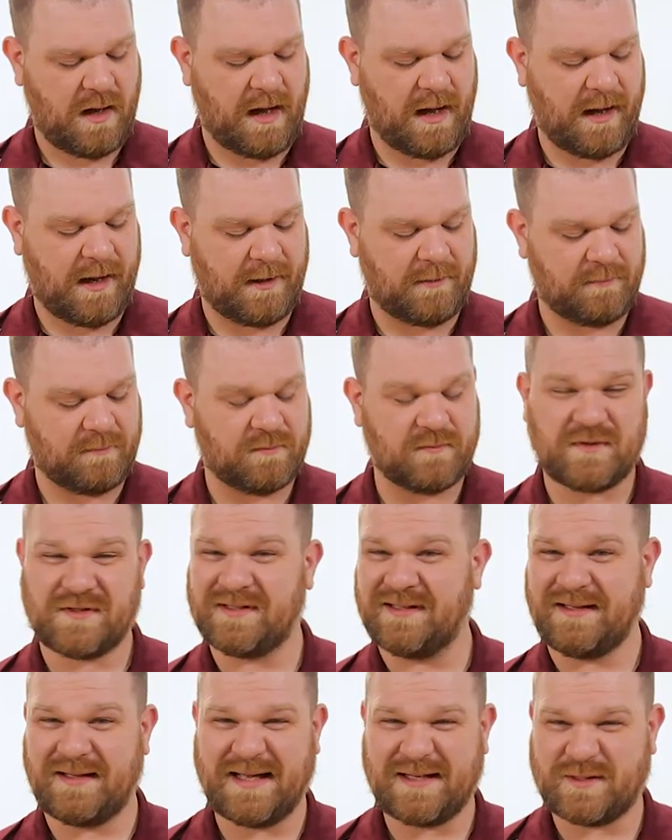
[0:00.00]
Um,
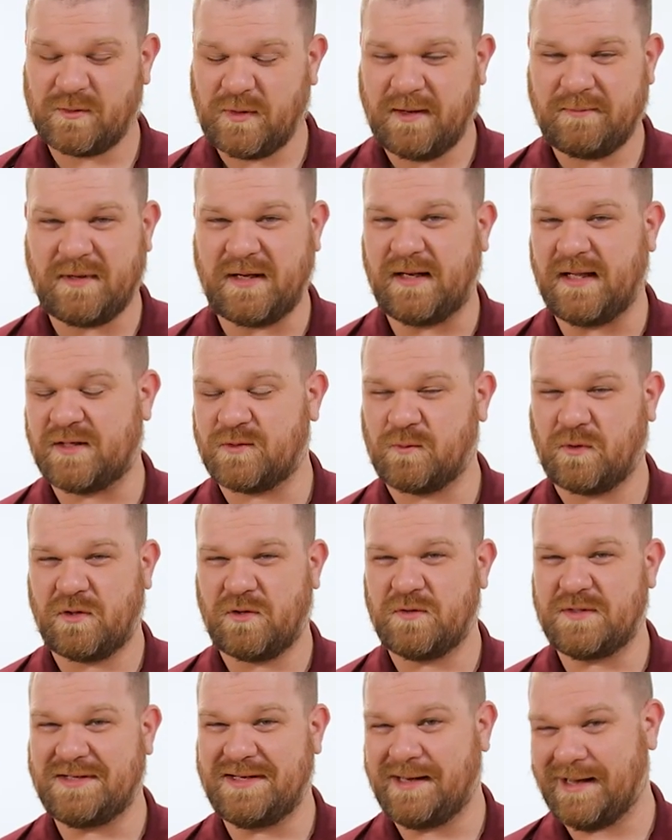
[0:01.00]
so that, that's what I mean. That's one of
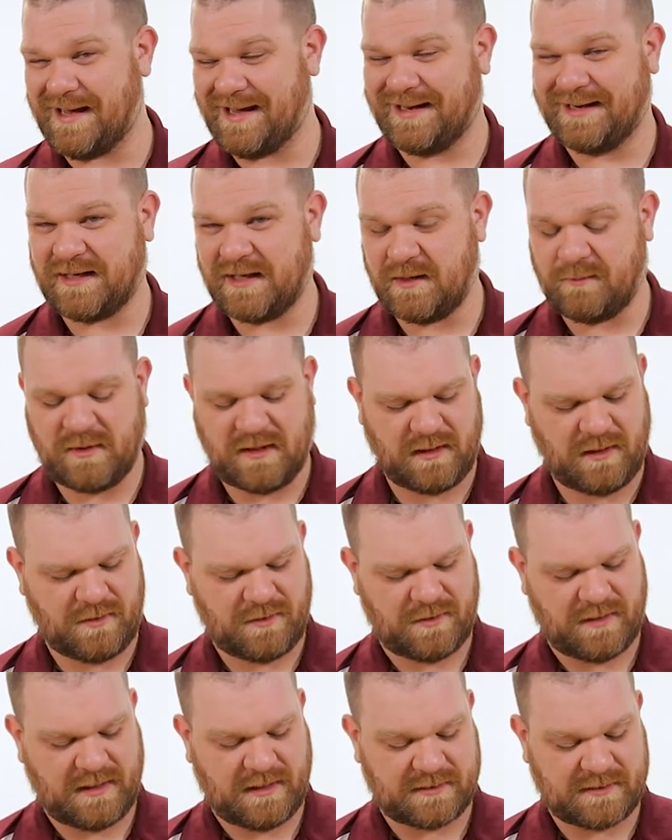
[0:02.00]
those non-gimmicky
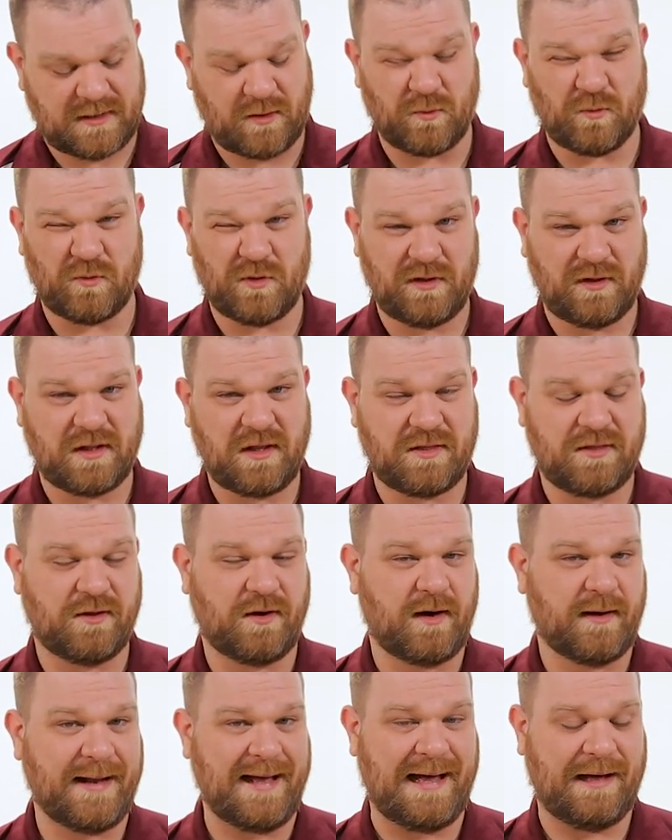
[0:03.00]
things. They really
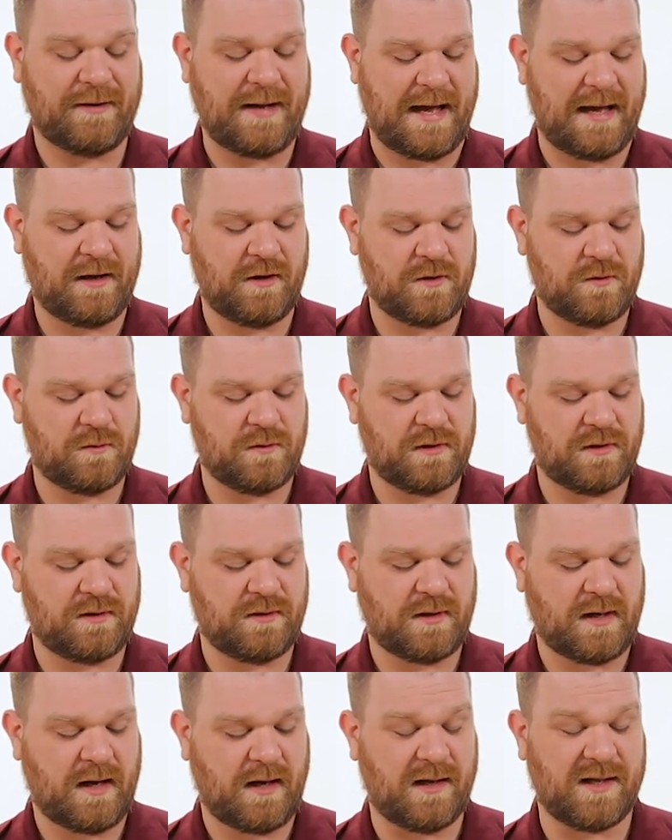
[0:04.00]
thought out how you
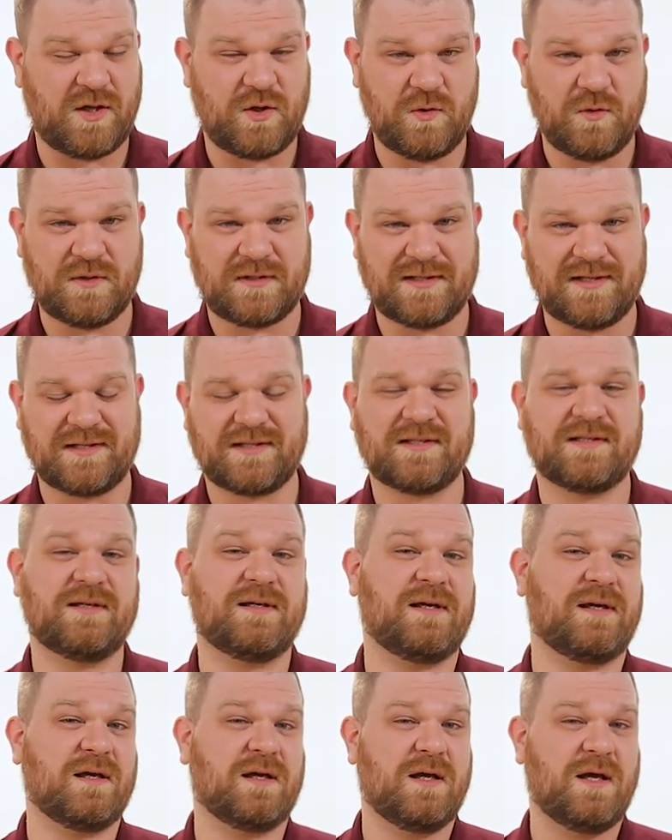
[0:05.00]
would uh, use this
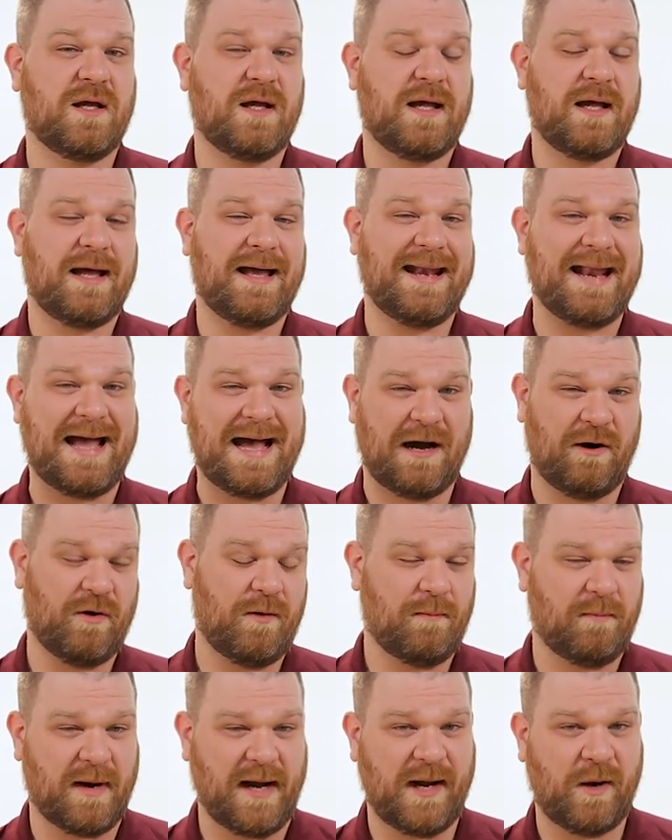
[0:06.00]
thing and how
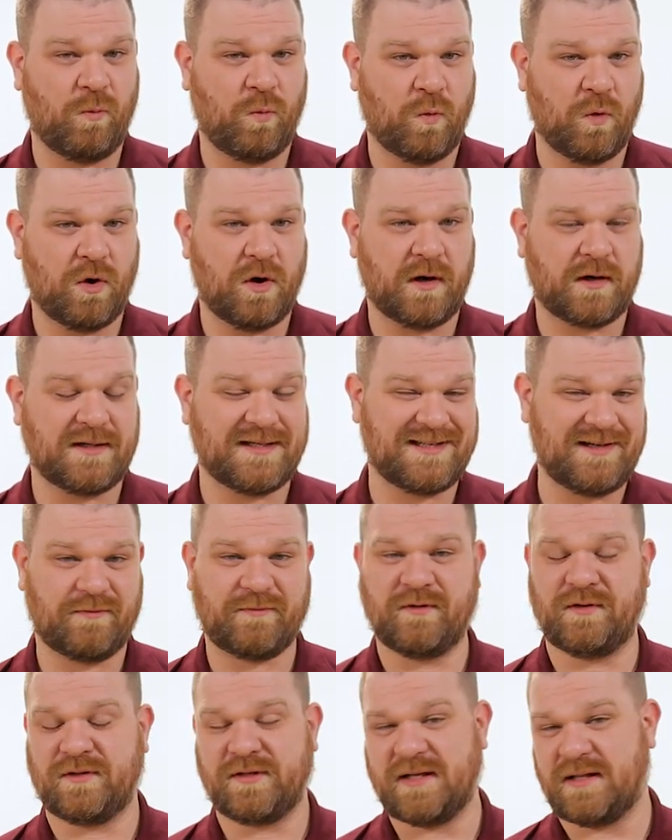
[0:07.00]
it might work
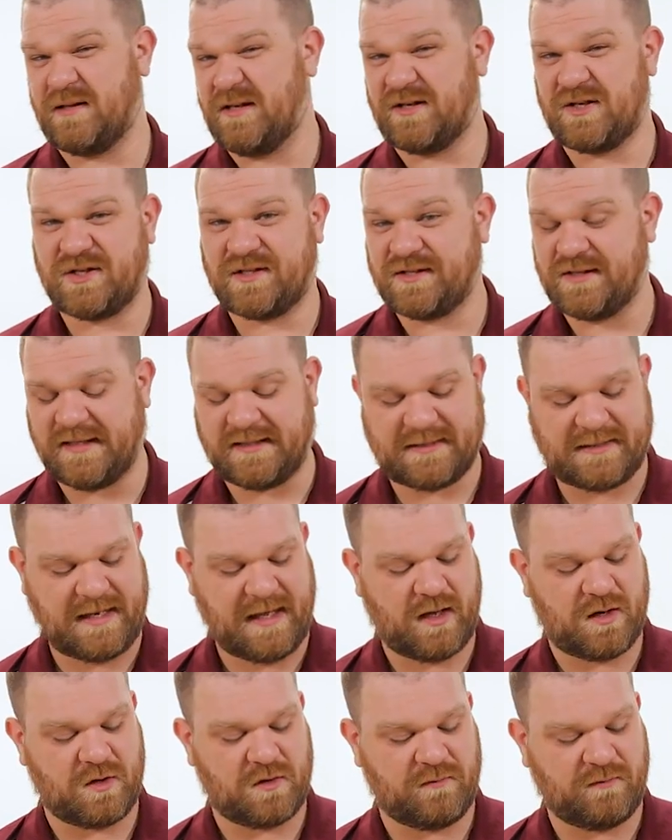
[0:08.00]
differently than just a
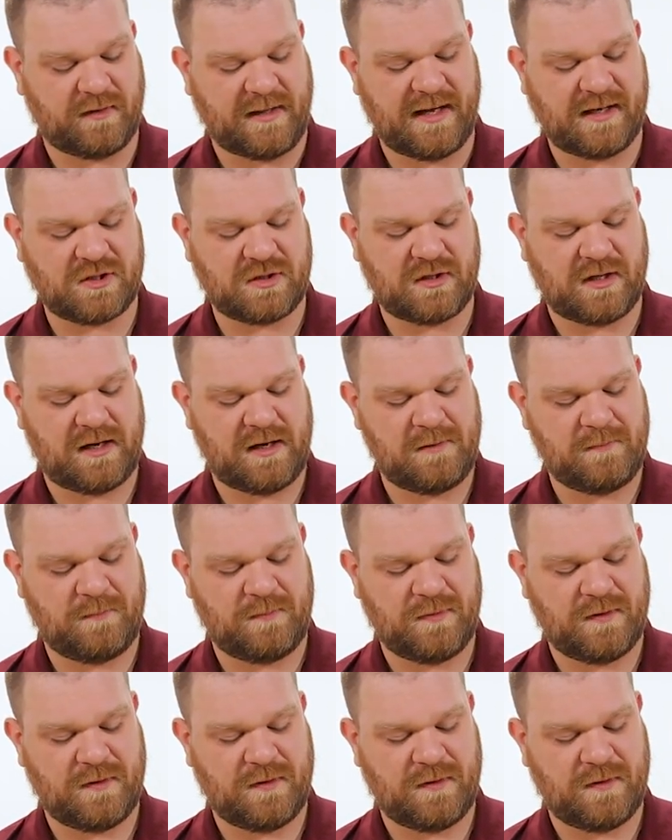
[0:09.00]
standard flashlight.